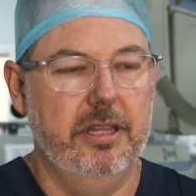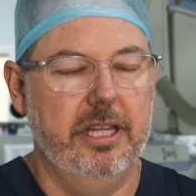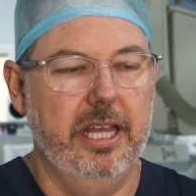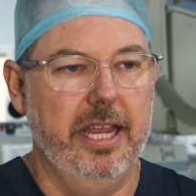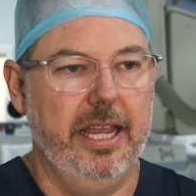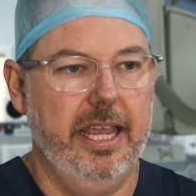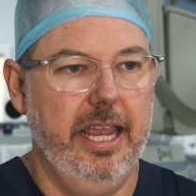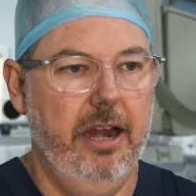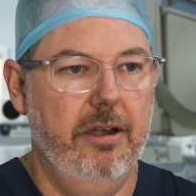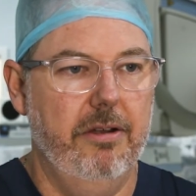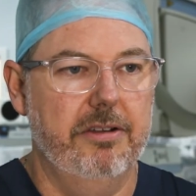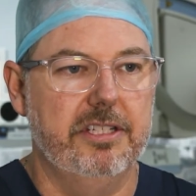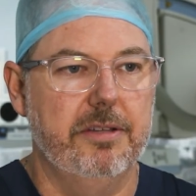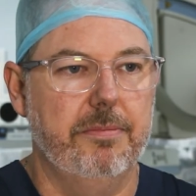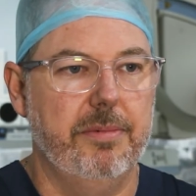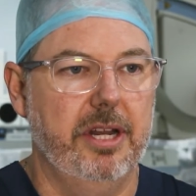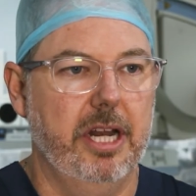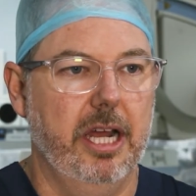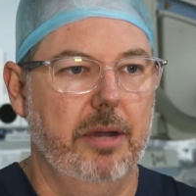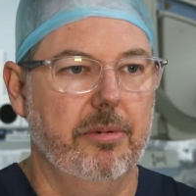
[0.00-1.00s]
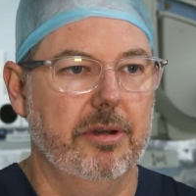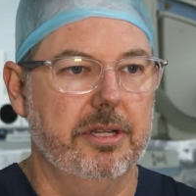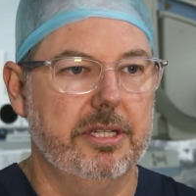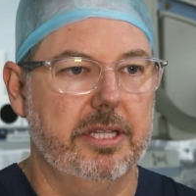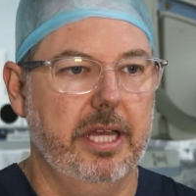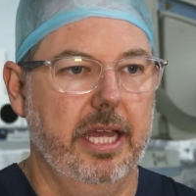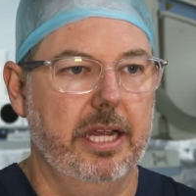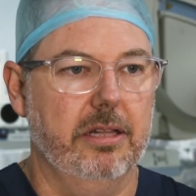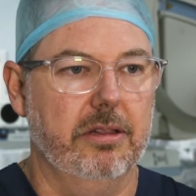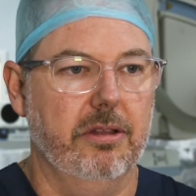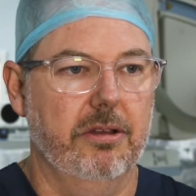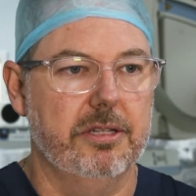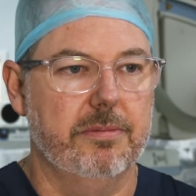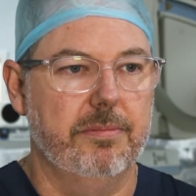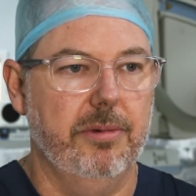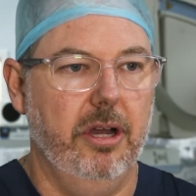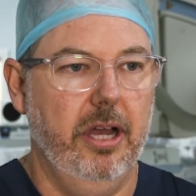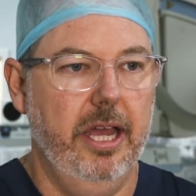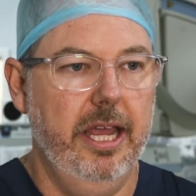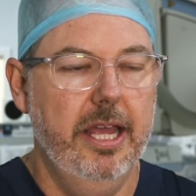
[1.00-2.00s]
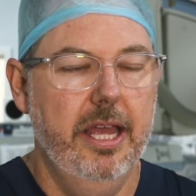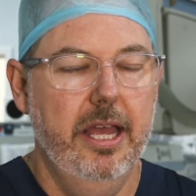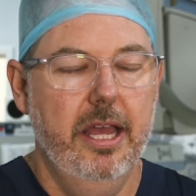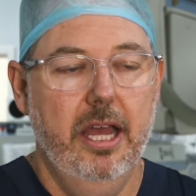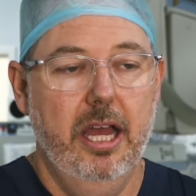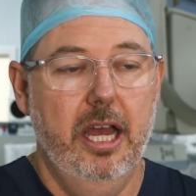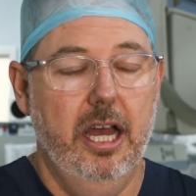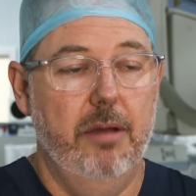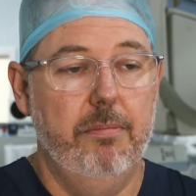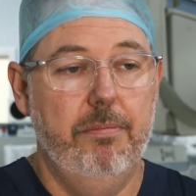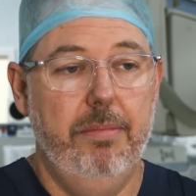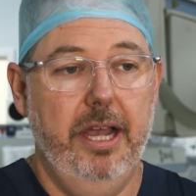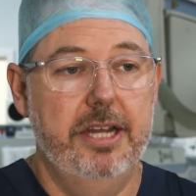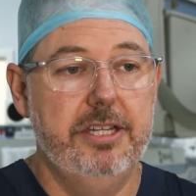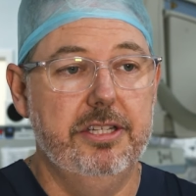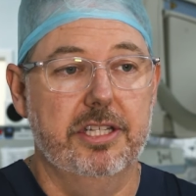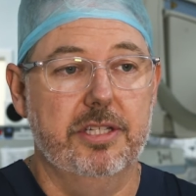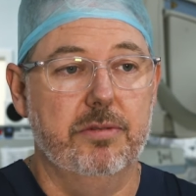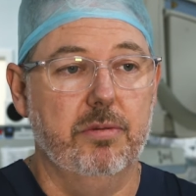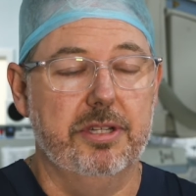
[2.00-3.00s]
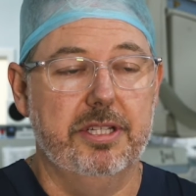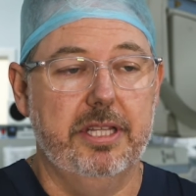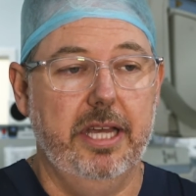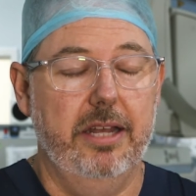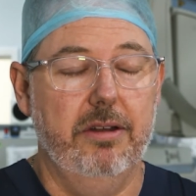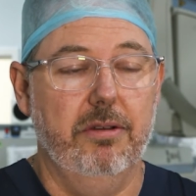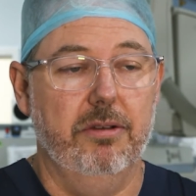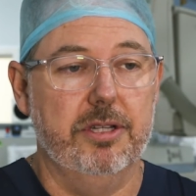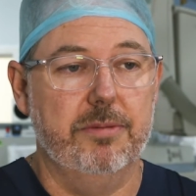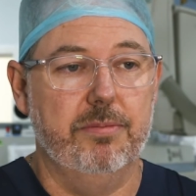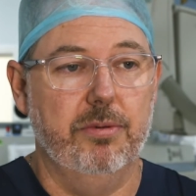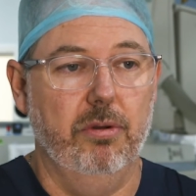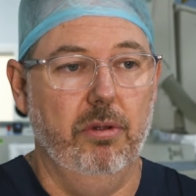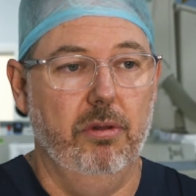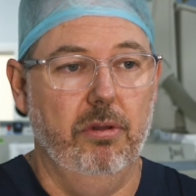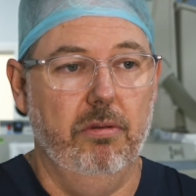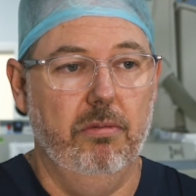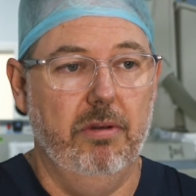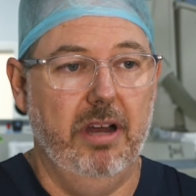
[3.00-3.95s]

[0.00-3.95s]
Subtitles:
Their carers have been able to stay close by. Patients will stay in hospital